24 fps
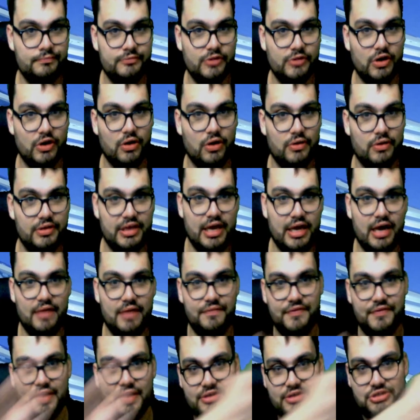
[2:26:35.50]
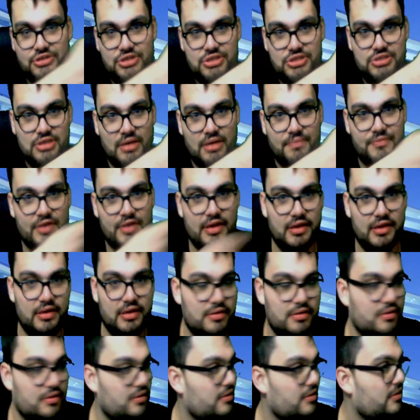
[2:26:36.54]
Oh, yeah, that just
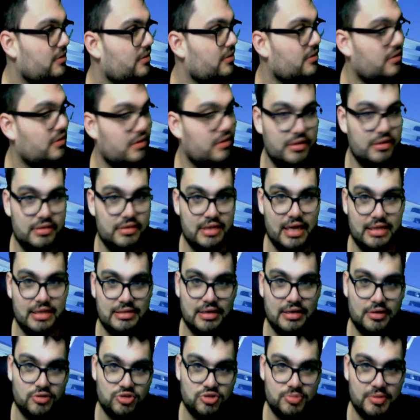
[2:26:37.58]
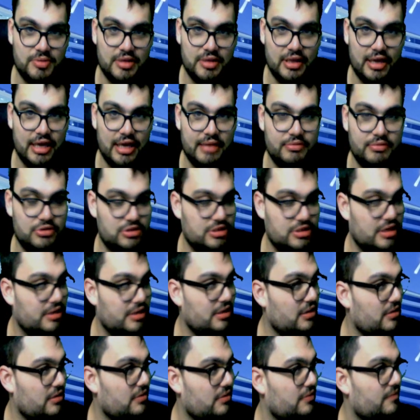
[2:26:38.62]
updated. That tells me the game just
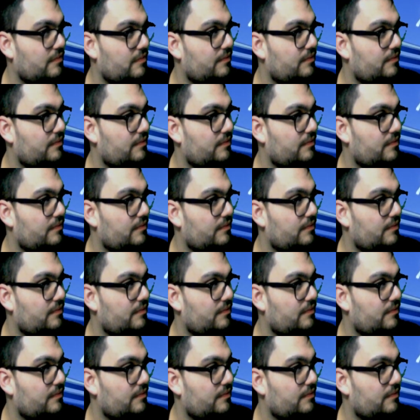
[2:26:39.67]
ended.